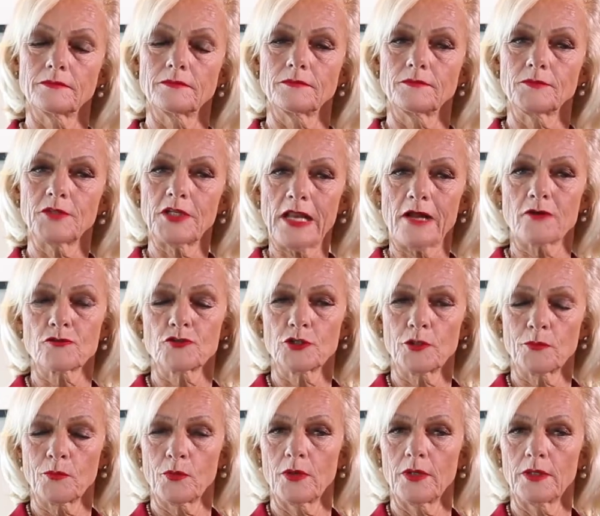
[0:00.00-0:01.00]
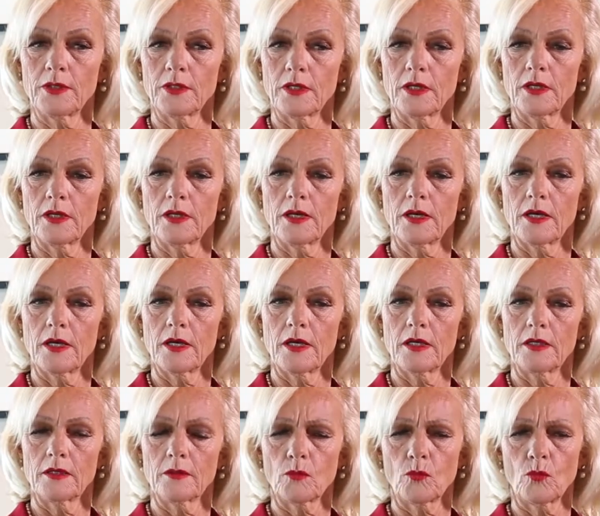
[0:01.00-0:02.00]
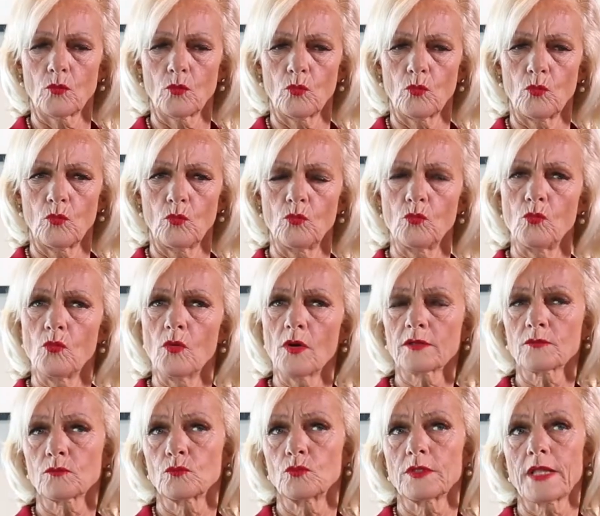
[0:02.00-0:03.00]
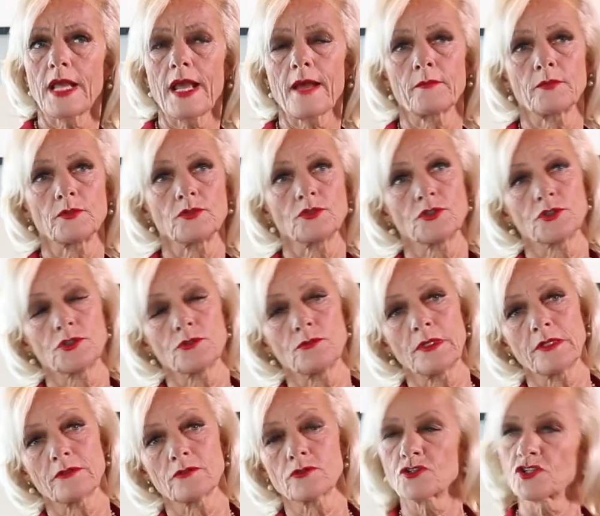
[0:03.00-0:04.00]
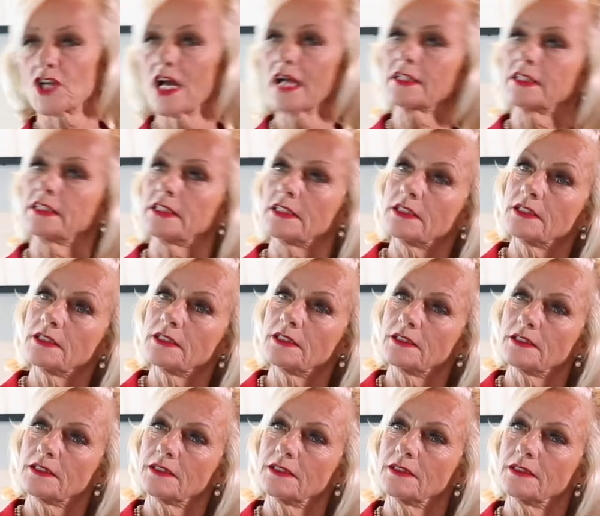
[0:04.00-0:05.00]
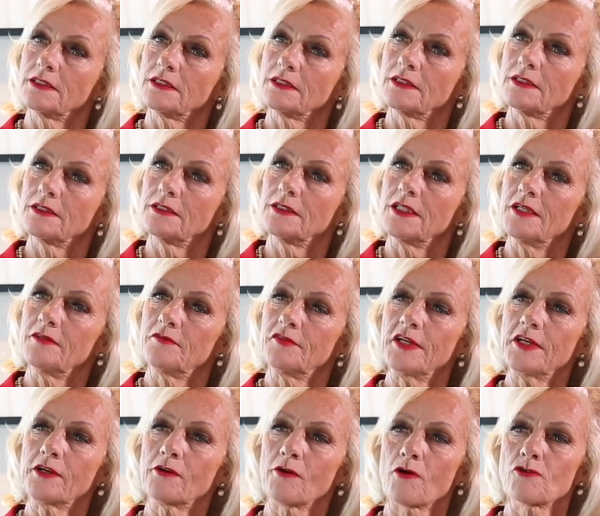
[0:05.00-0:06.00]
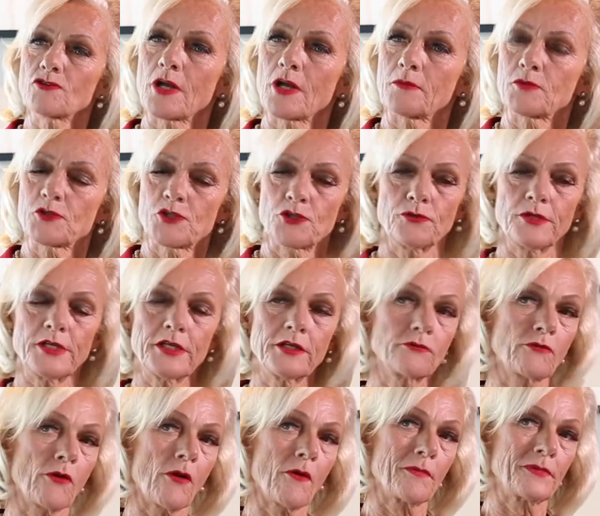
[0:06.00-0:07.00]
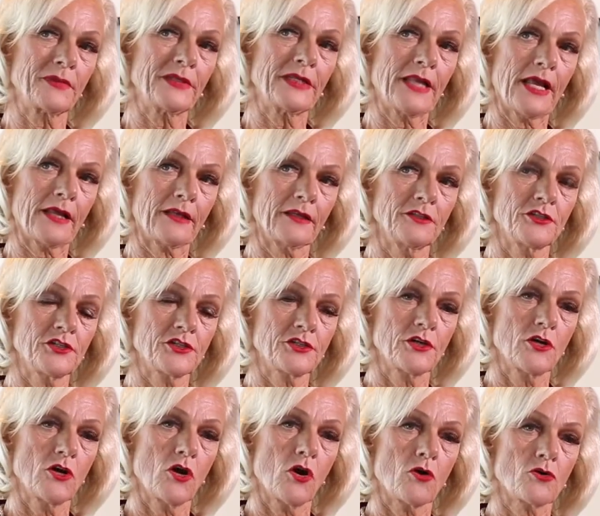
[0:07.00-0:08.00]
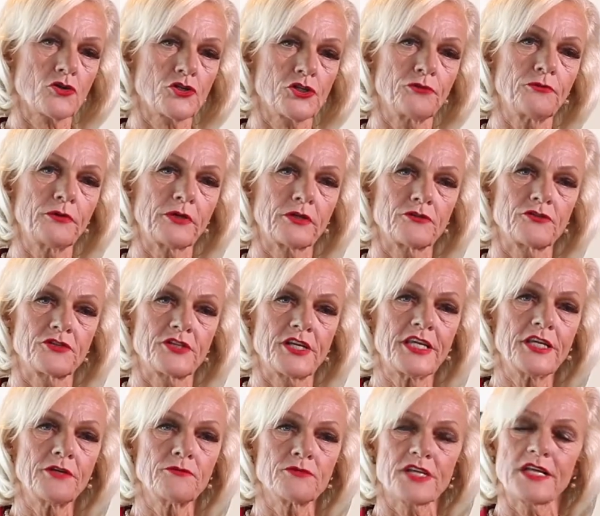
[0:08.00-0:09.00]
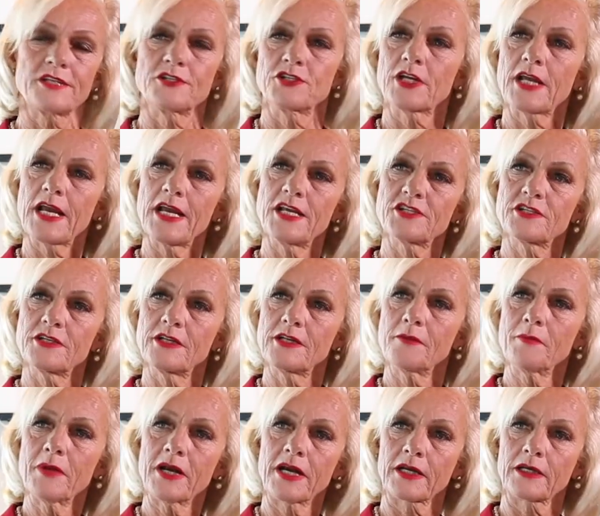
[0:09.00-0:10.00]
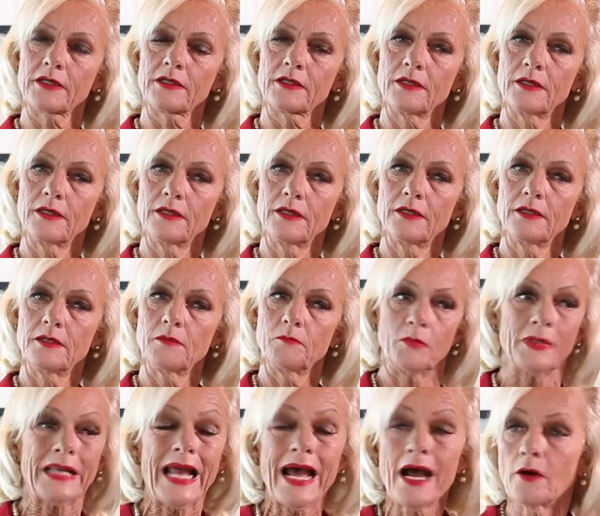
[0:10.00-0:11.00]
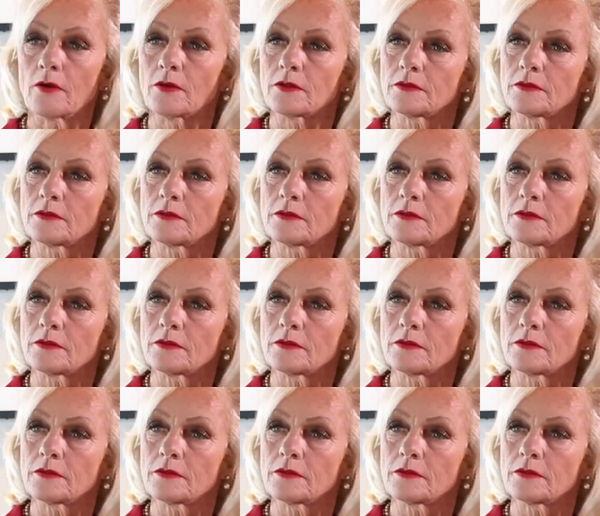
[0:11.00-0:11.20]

They're now to the point, what would happen to little Johnny if he grows Should he grow up in the Netherlands or should he continue his education in America? But how?